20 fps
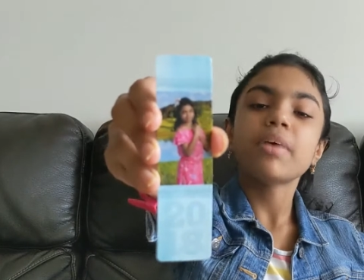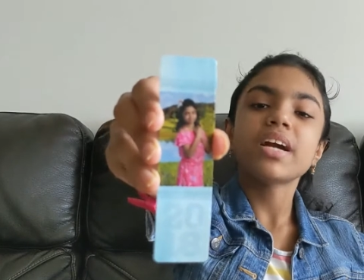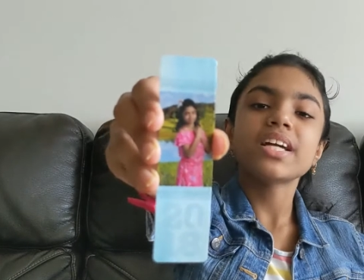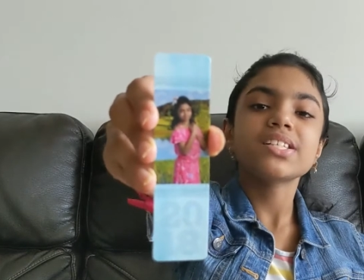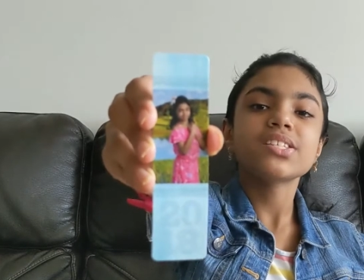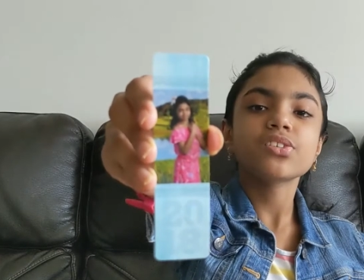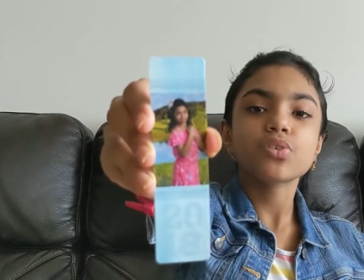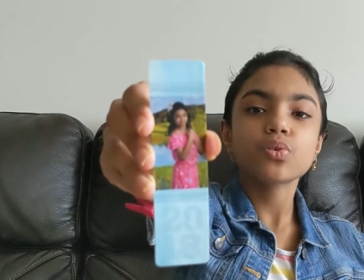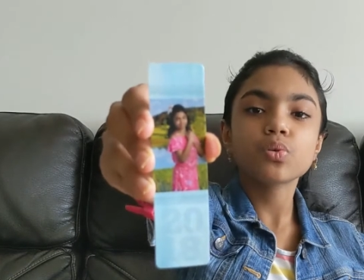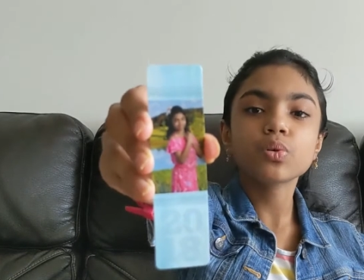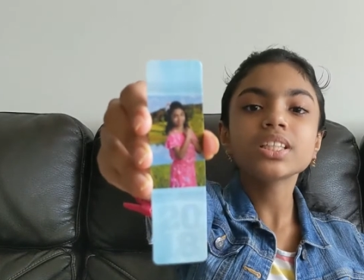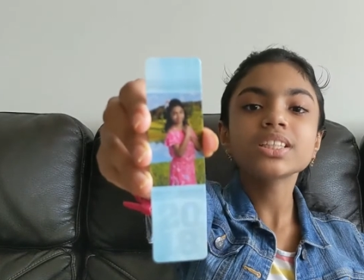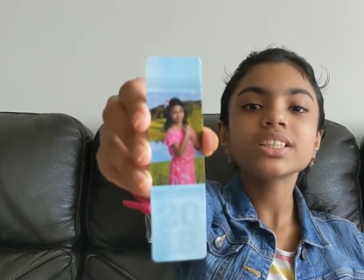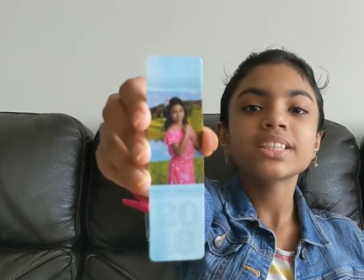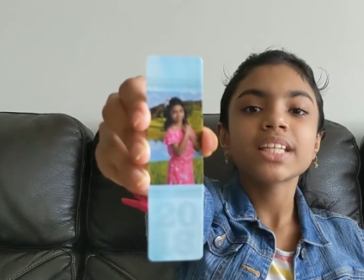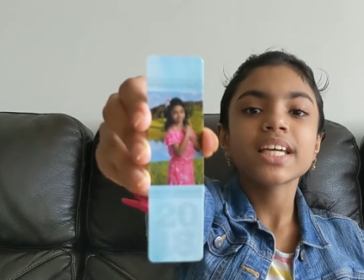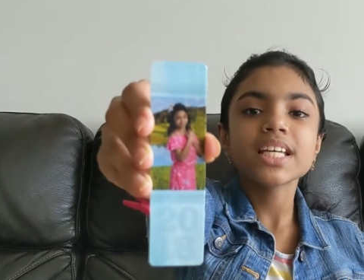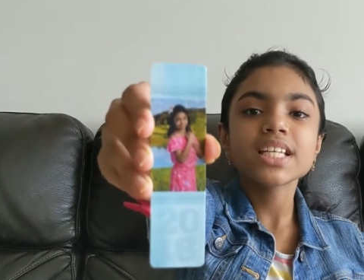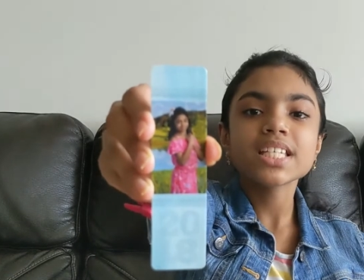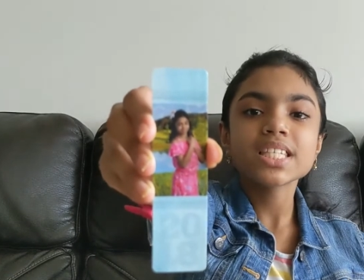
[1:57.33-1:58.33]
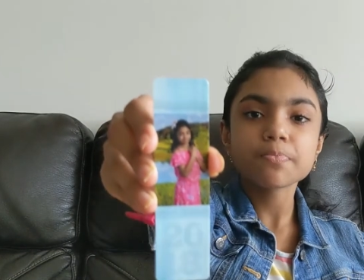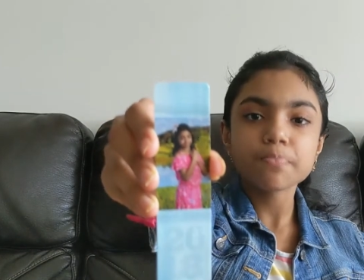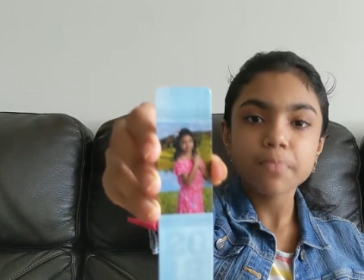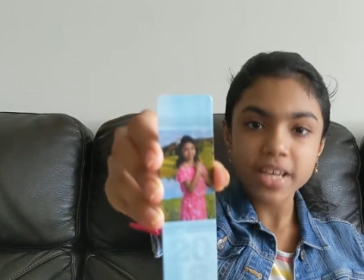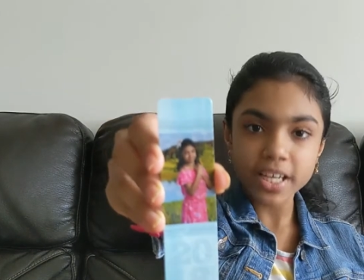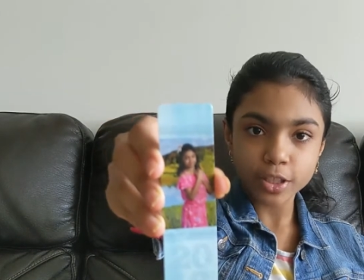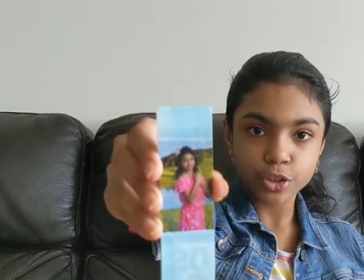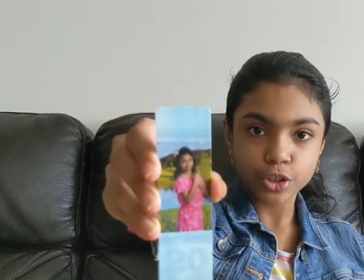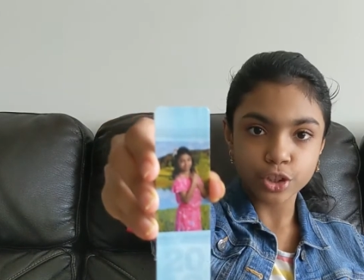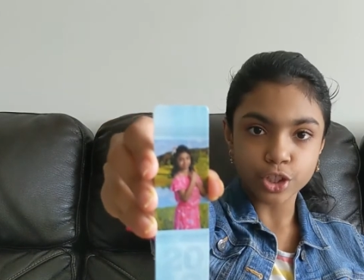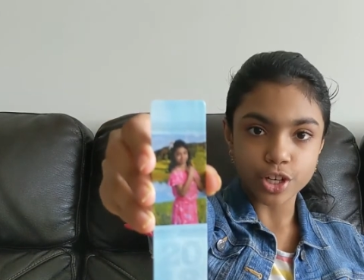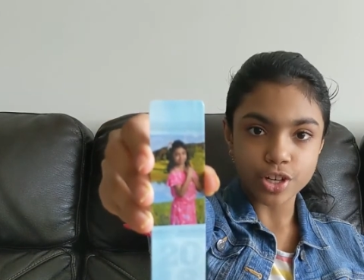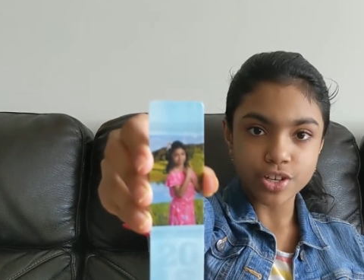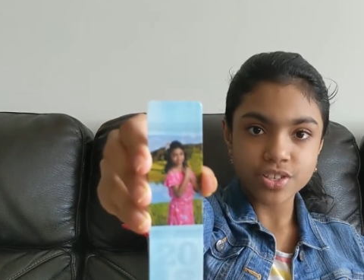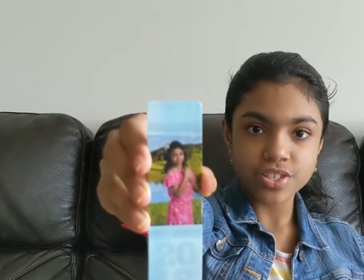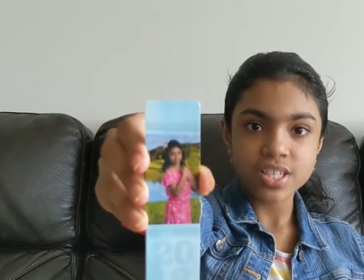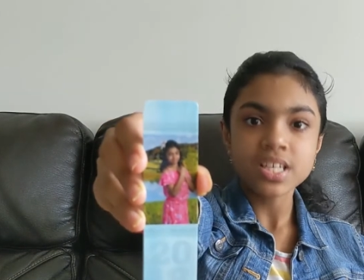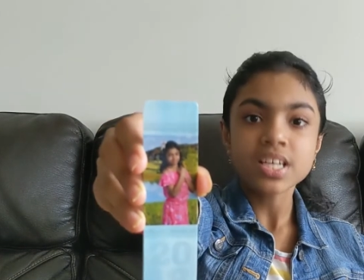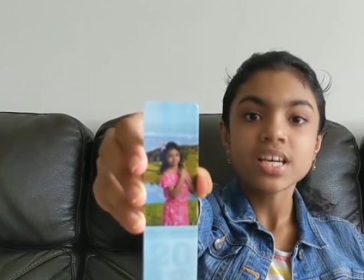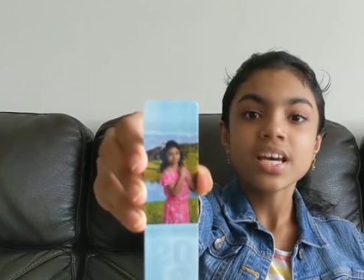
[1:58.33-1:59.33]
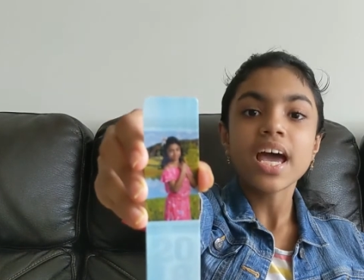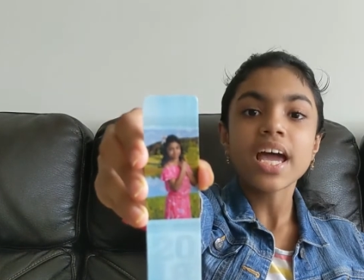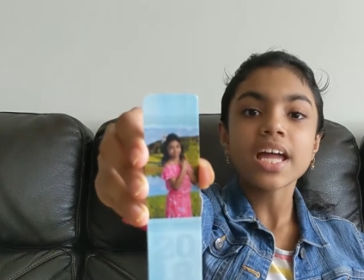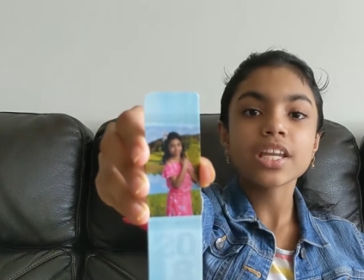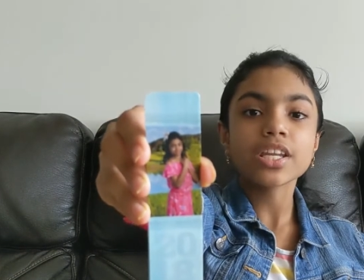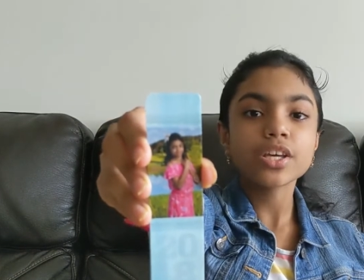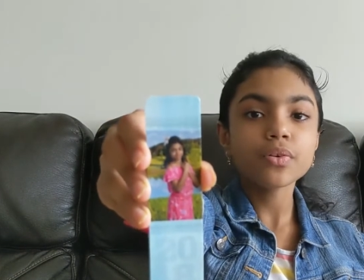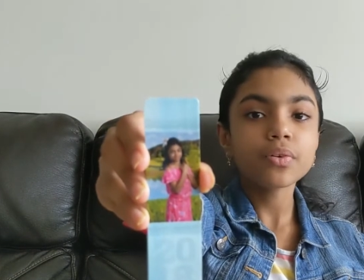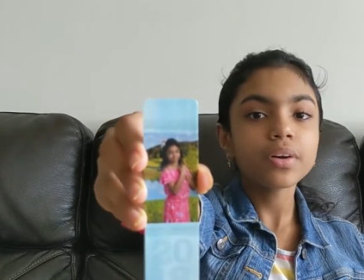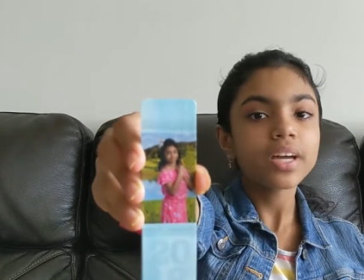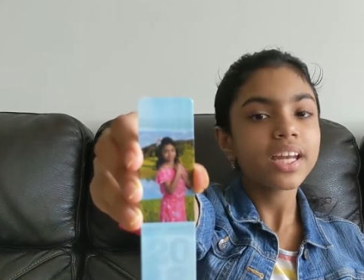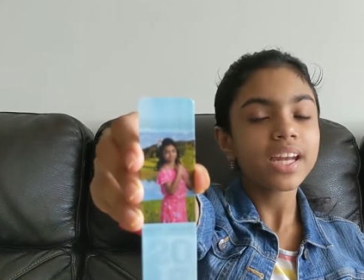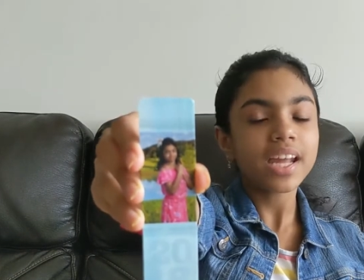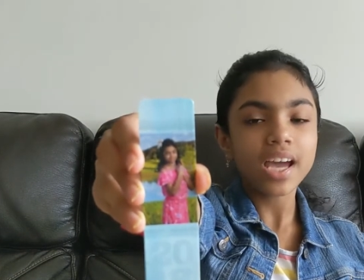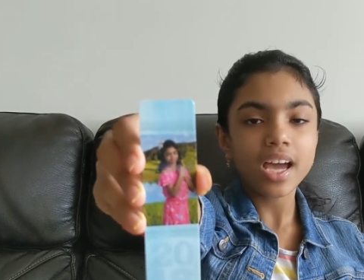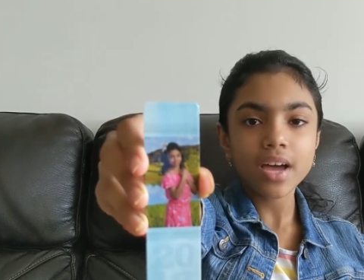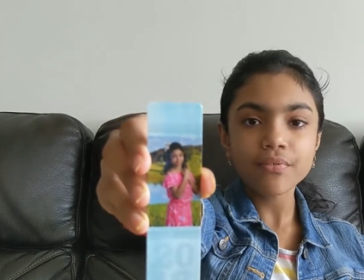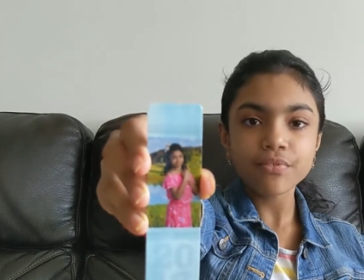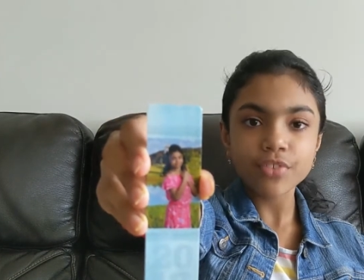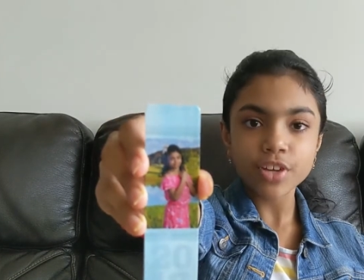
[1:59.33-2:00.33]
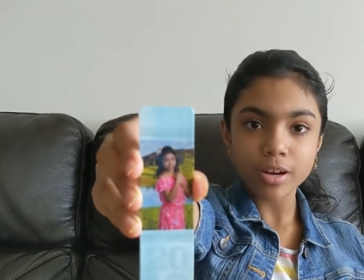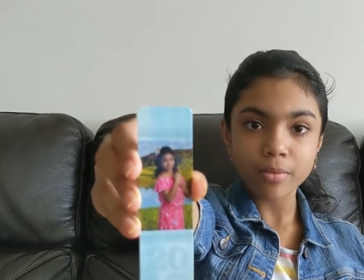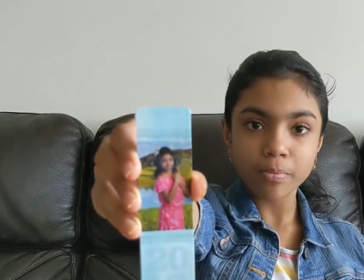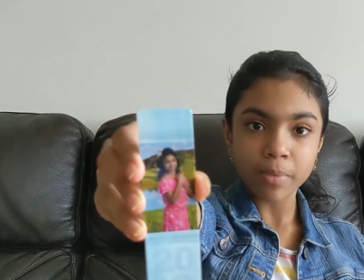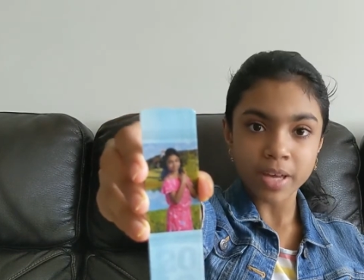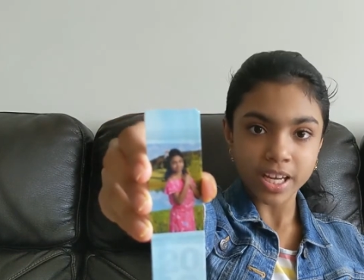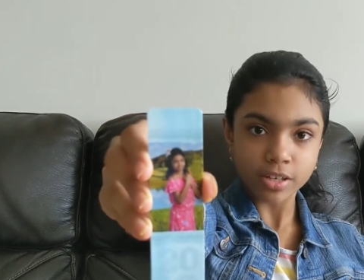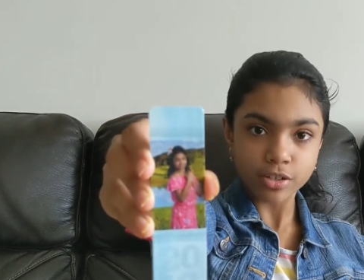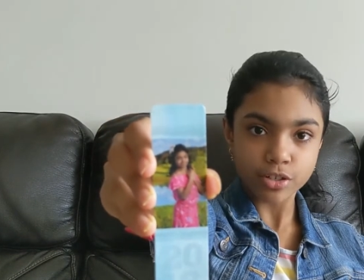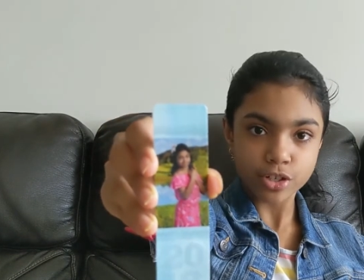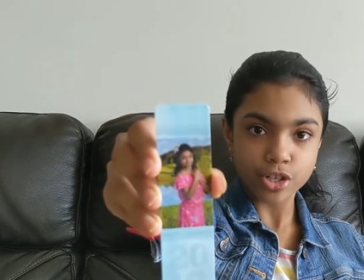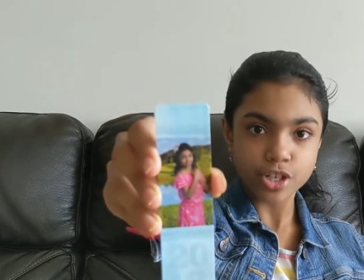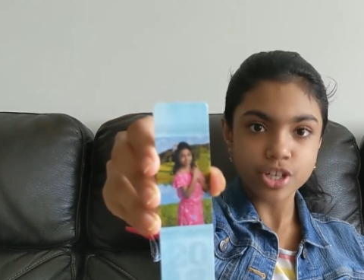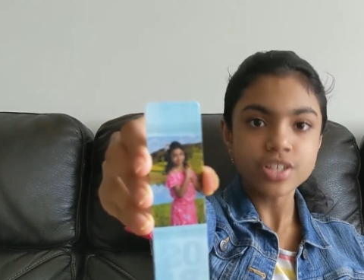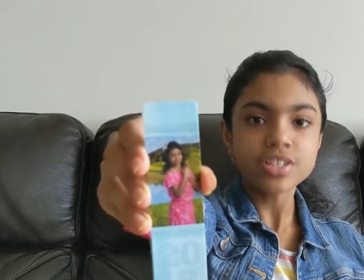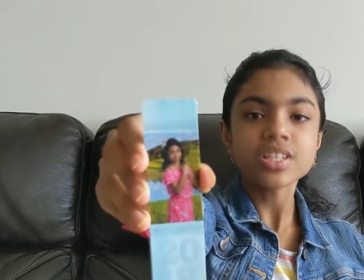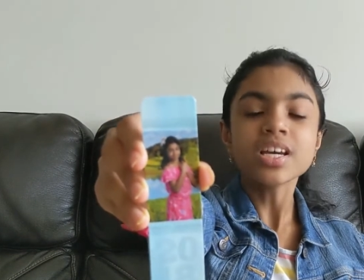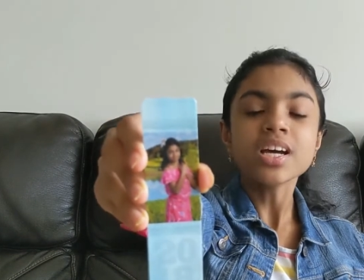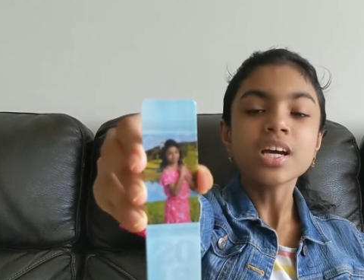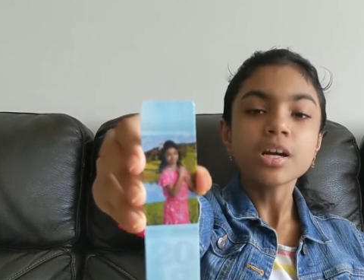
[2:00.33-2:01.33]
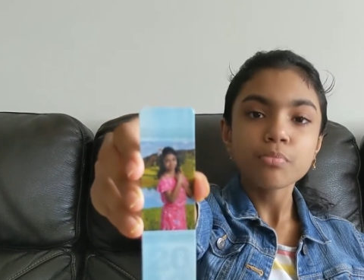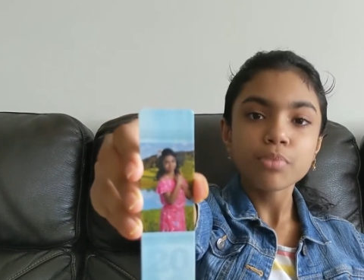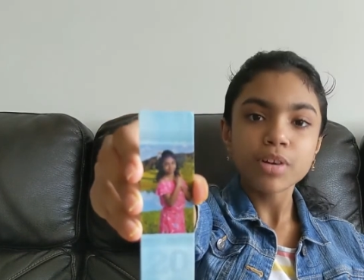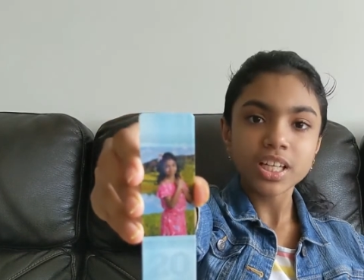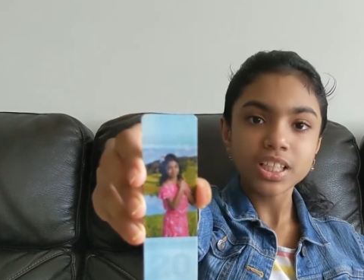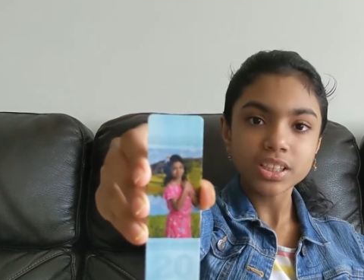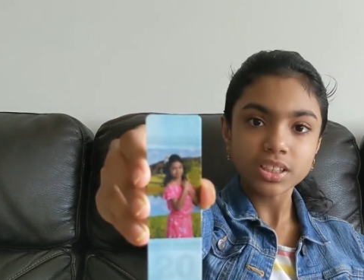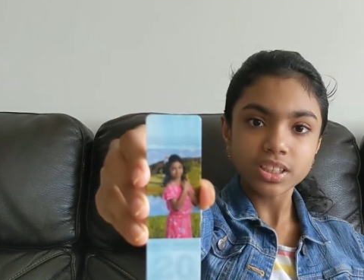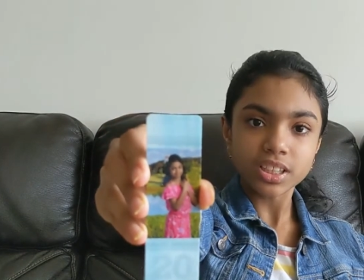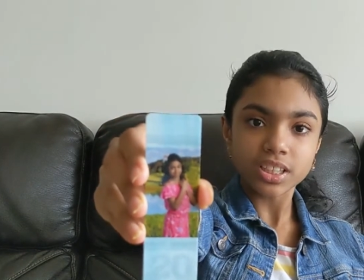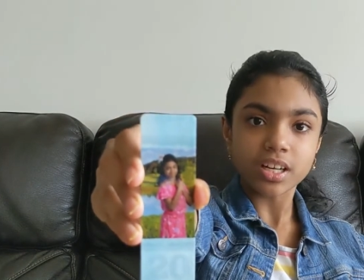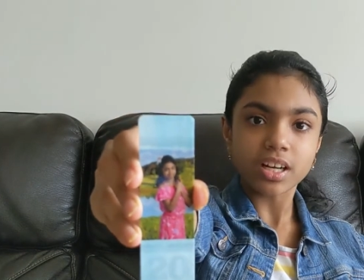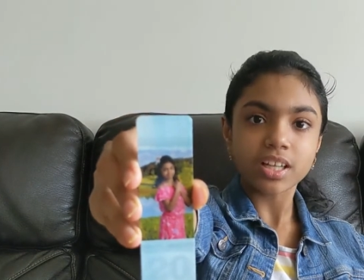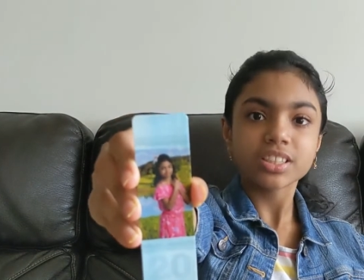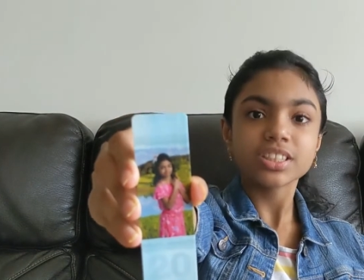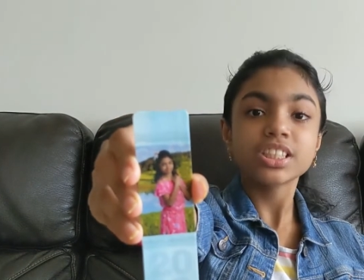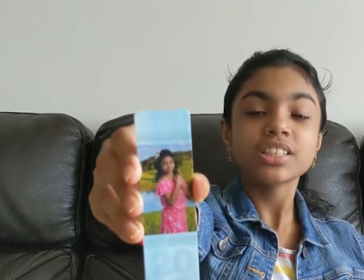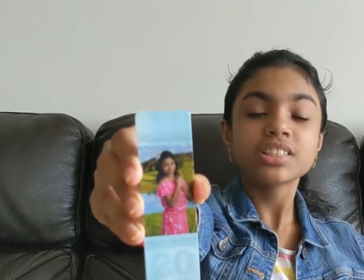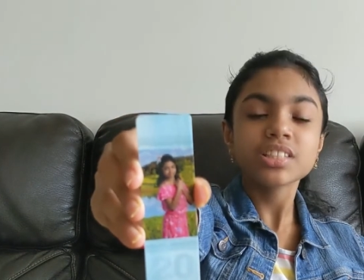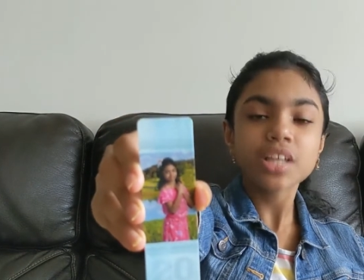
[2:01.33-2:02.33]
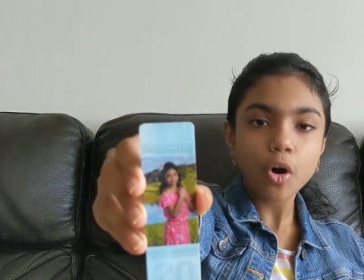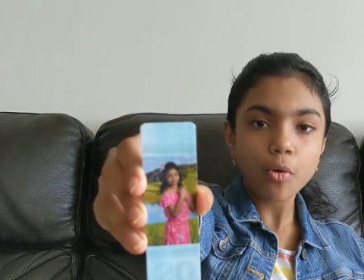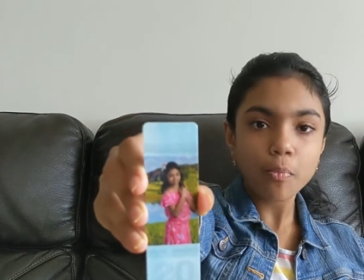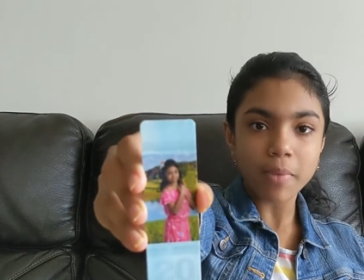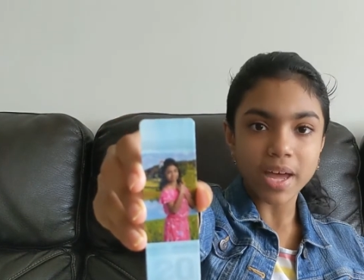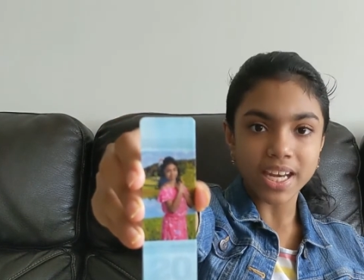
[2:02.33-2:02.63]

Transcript: my school takes pictures and you can have your pictures printed on so